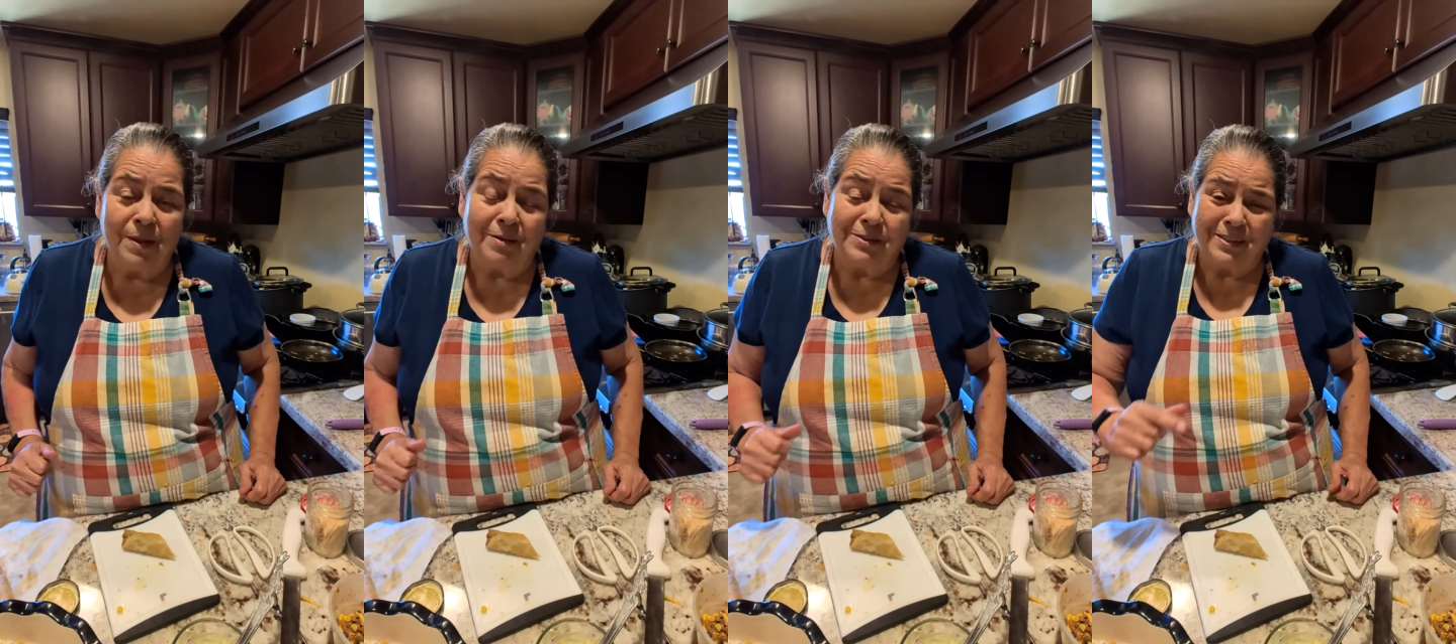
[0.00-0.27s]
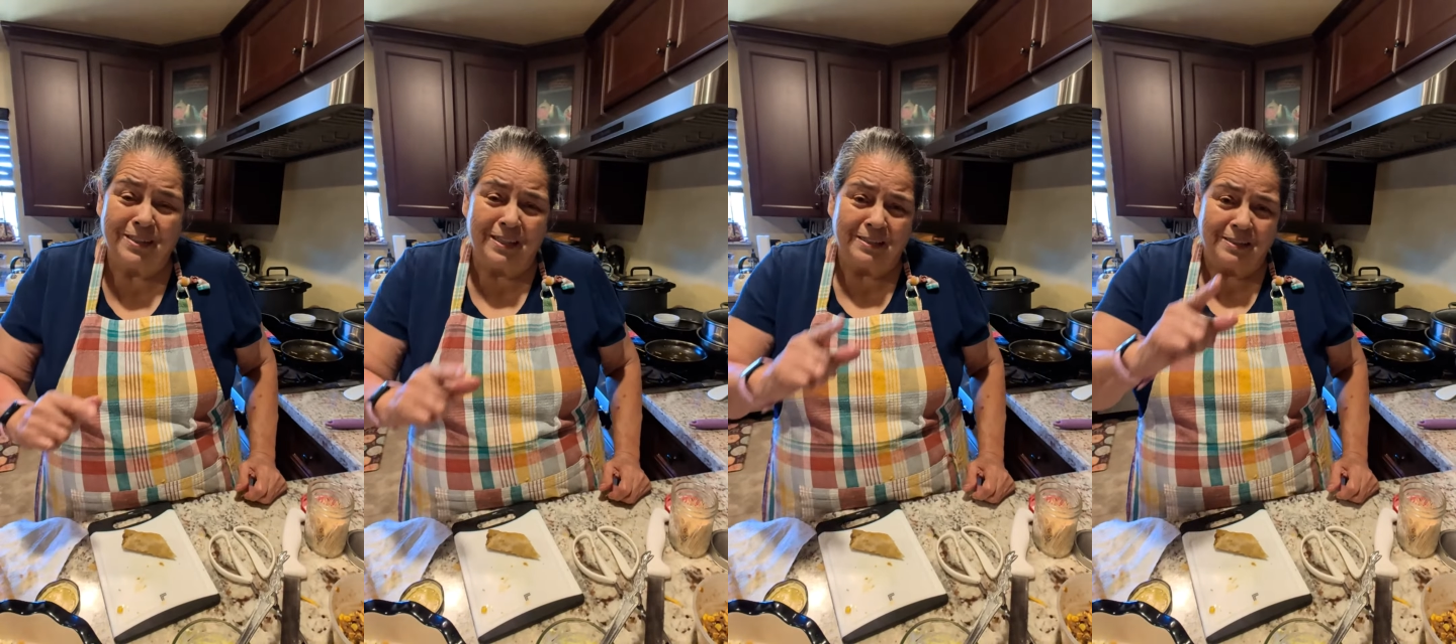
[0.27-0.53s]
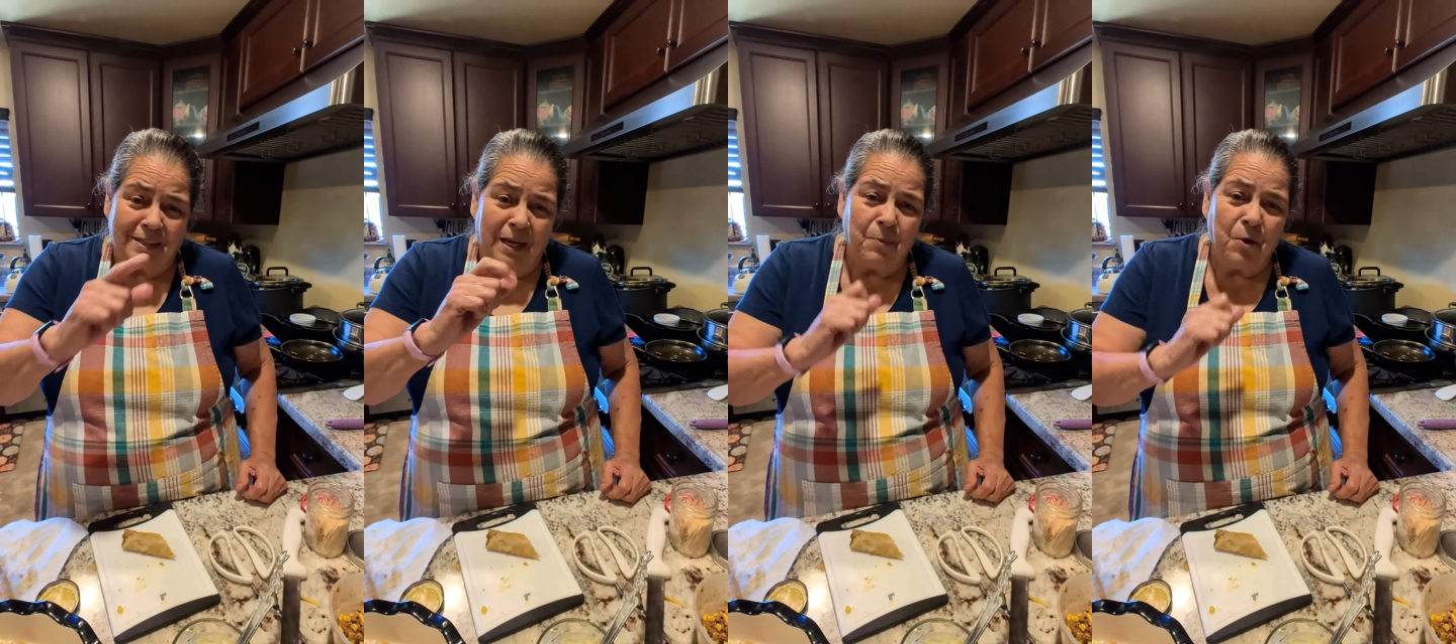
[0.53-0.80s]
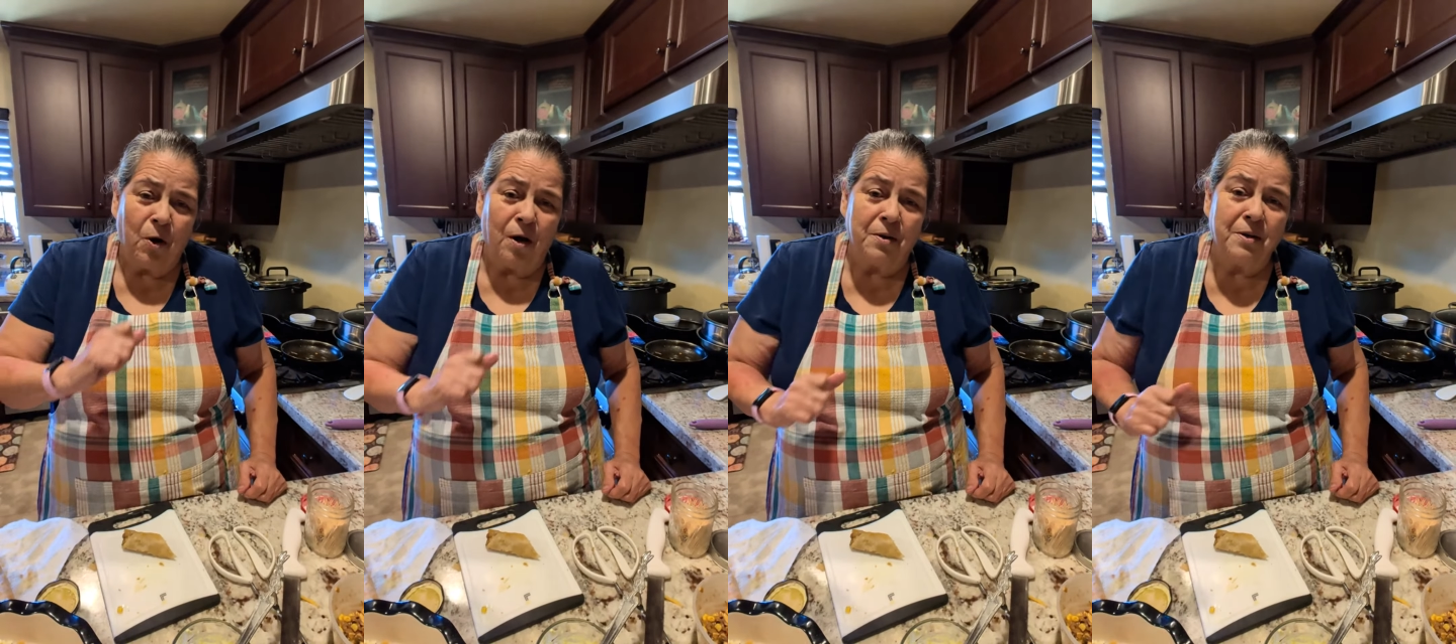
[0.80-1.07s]
they'll see the same
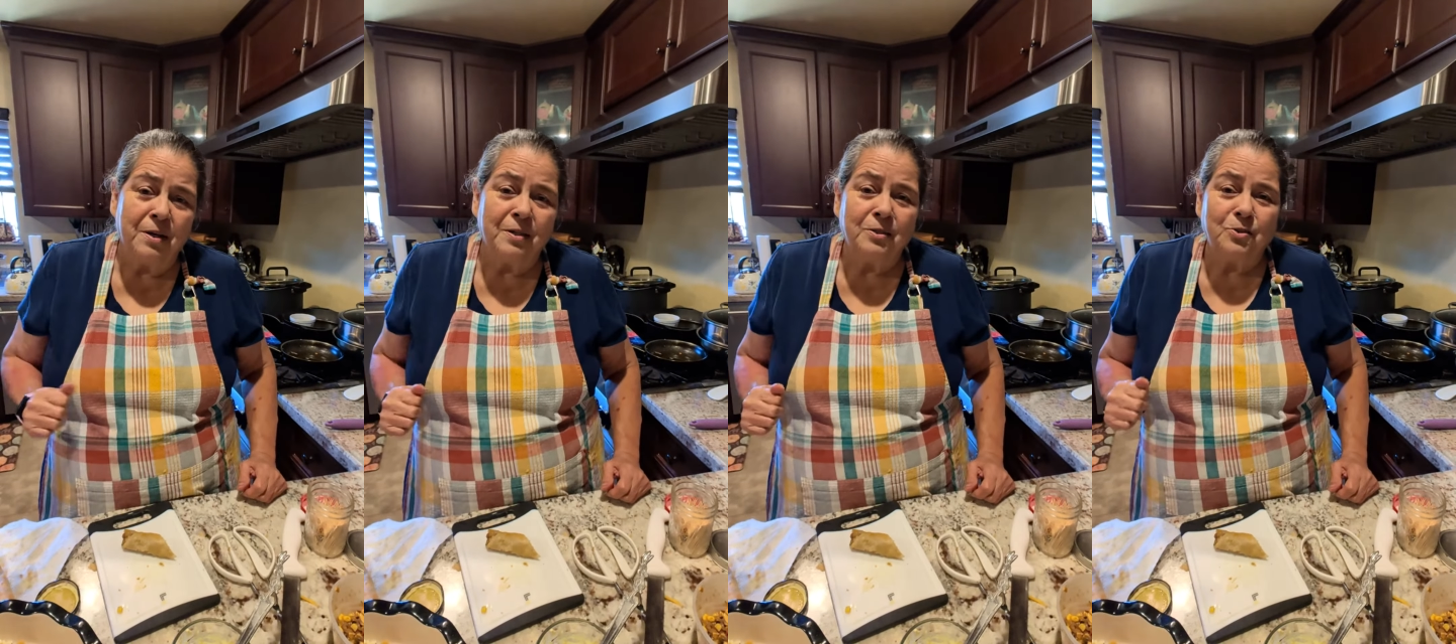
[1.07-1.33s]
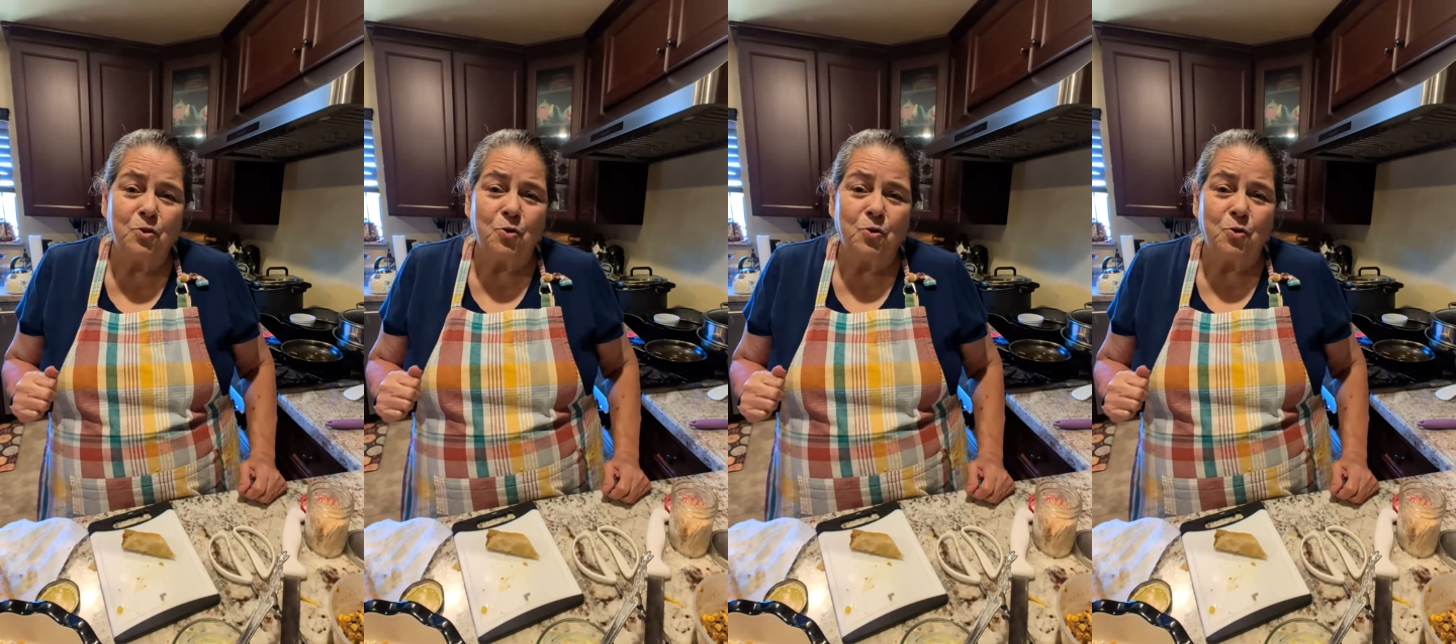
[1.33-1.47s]
content as